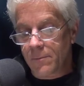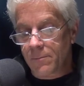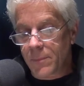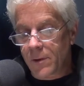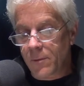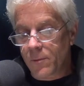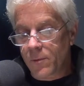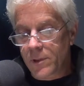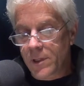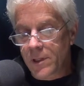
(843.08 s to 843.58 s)

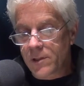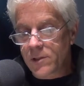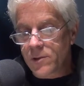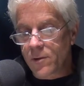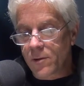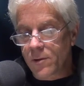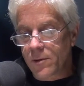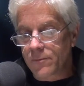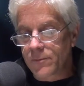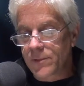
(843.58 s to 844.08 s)
But with this
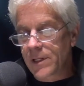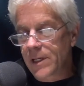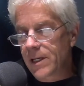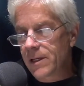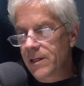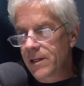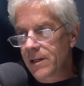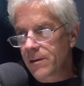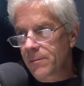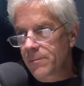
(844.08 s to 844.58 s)
sort of
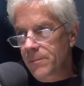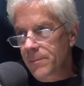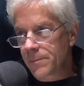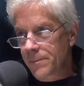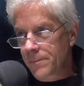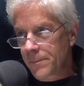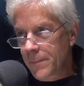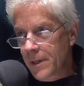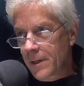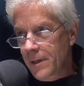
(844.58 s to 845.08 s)

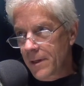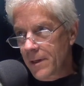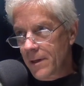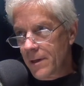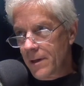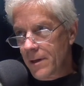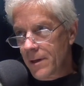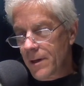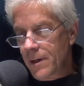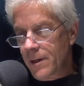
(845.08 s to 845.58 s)
tedium
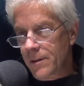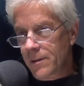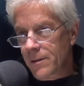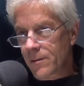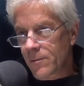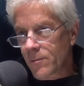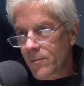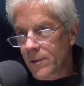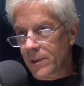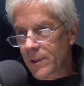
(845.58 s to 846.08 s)
and
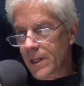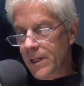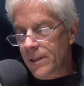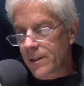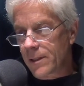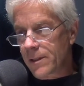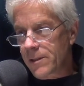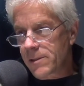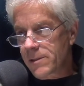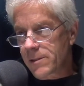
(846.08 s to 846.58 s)

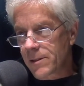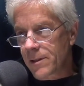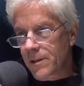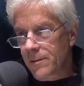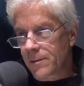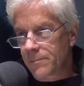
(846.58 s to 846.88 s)
relentless